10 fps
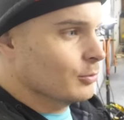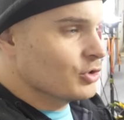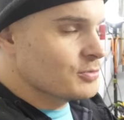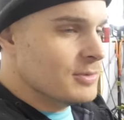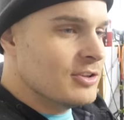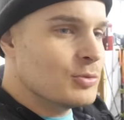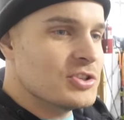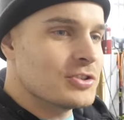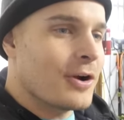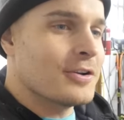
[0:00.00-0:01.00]
which means we
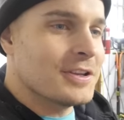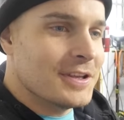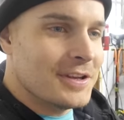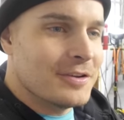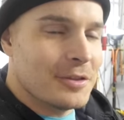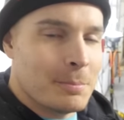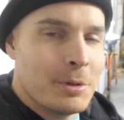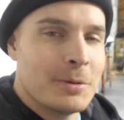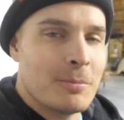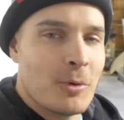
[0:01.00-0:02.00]
start to get into the
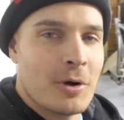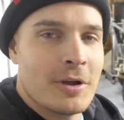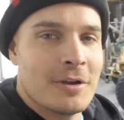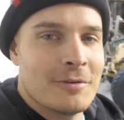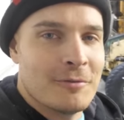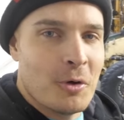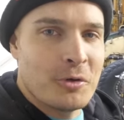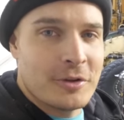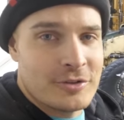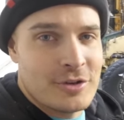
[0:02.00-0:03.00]
big boy
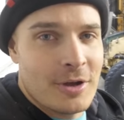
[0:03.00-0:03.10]
voltage